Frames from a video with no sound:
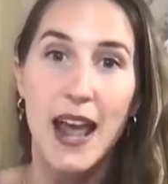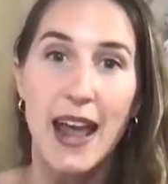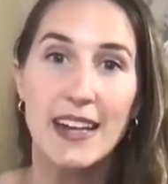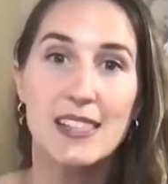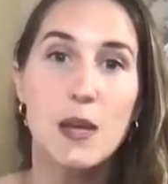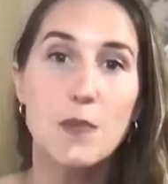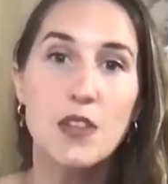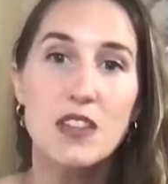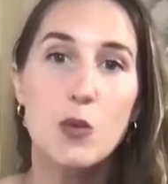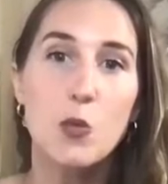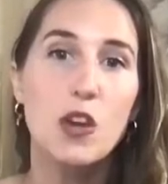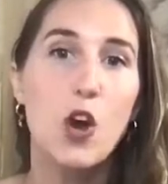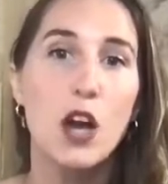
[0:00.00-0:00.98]
And it's something
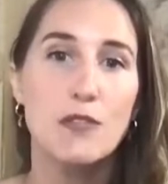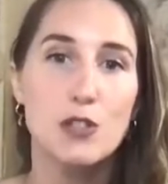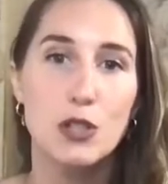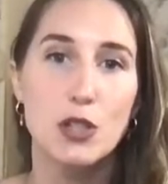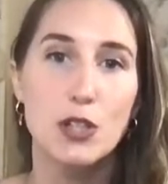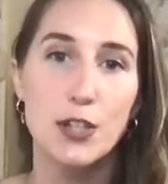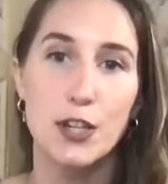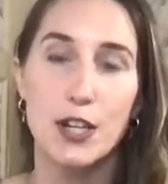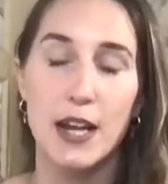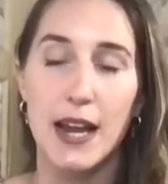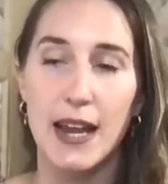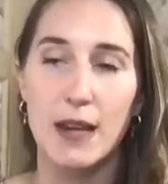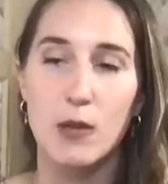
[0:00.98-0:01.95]
that we all have to learn.
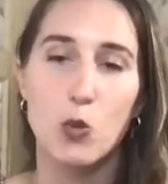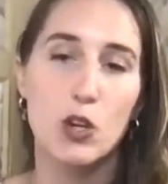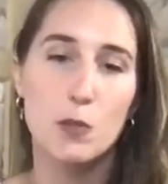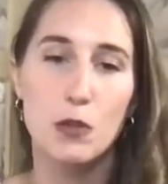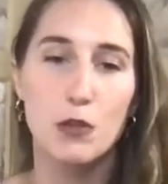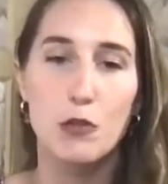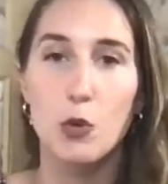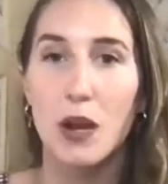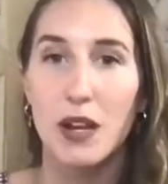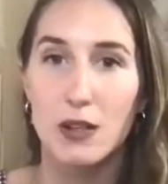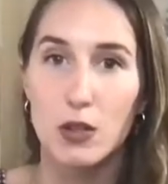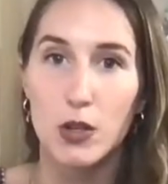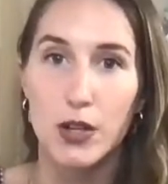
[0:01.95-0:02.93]
And what a beautiful way
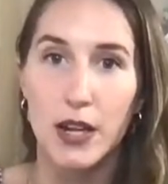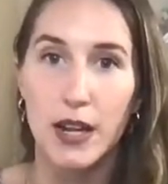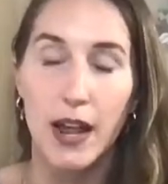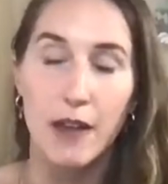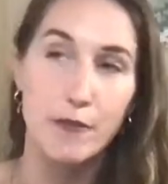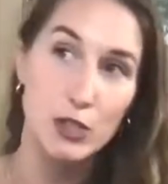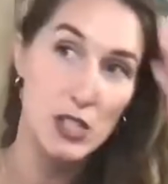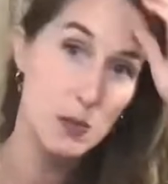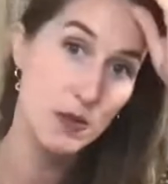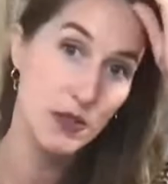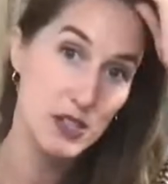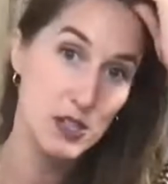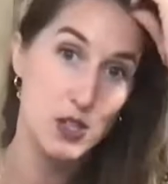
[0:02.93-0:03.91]
to learn it. And for some
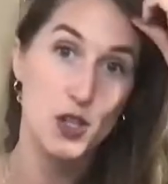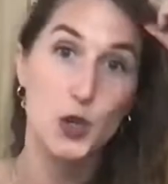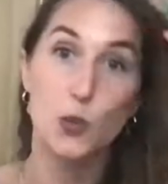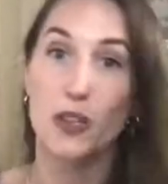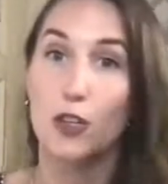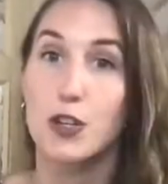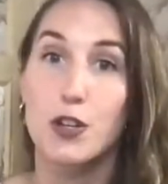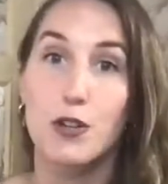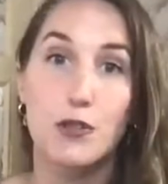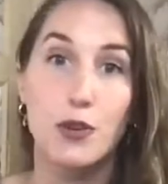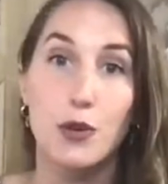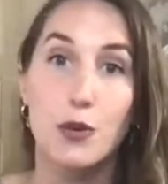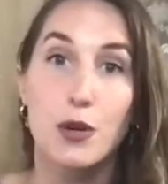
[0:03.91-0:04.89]
of us, you know, we learn it
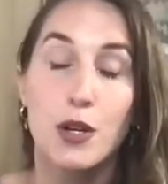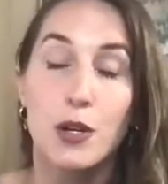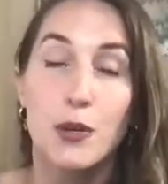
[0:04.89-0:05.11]
through